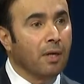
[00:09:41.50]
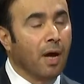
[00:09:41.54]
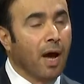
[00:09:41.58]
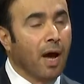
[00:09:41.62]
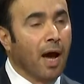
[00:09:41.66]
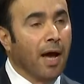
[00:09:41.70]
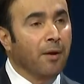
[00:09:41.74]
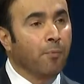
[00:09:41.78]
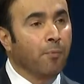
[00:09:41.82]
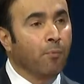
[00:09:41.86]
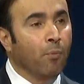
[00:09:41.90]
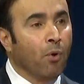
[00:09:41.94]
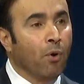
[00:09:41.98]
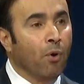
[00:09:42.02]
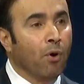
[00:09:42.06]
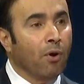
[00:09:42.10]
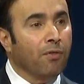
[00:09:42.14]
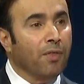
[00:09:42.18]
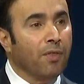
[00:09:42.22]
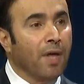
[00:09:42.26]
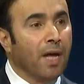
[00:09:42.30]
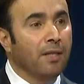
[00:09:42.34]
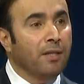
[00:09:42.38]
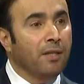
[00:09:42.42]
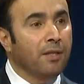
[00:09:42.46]
and more
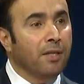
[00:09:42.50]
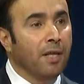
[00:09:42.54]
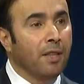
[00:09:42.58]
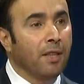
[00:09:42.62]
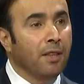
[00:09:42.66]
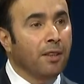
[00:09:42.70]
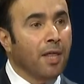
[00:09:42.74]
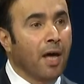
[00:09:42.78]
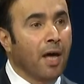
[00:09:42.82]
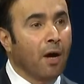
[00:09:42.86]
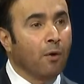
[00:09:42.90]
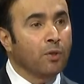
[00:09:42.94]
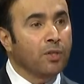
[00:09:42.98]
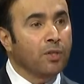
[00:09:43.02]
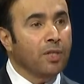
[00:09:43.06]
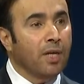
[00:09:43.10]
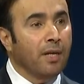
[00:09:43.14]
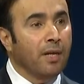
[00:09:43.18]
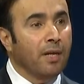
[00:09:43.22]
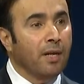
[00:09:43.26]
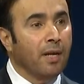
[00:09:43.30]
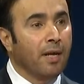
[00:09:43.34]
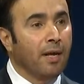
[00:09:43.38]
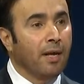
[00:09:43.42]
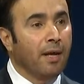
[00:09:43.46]
than
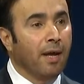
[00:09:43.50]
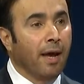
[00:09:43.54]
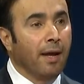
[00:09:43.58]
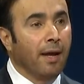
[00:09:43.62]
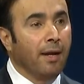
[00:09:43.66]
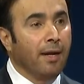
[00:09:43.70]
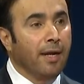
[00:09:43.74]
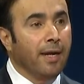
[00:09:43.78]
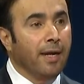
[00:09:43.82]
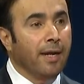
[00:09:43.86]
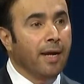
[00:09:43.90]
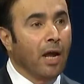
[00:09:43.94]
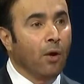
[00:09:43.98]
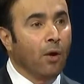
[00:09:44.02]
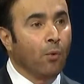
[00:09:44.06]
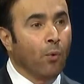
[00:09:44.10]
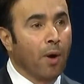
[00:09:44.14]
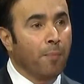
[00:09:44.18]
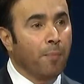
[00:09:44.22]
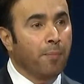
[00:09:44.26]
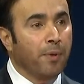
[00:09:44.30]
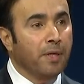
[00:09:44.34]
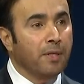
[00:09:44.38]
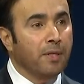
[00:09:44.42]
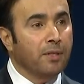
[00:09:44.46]
10,000 illegal
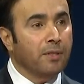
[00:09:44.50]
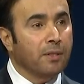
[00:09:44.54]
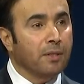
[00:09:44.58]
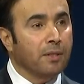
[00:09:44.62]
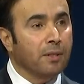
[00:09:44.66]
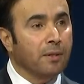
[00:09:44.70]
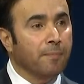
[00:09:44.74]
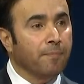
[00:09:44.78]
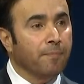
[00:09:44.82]
weapons,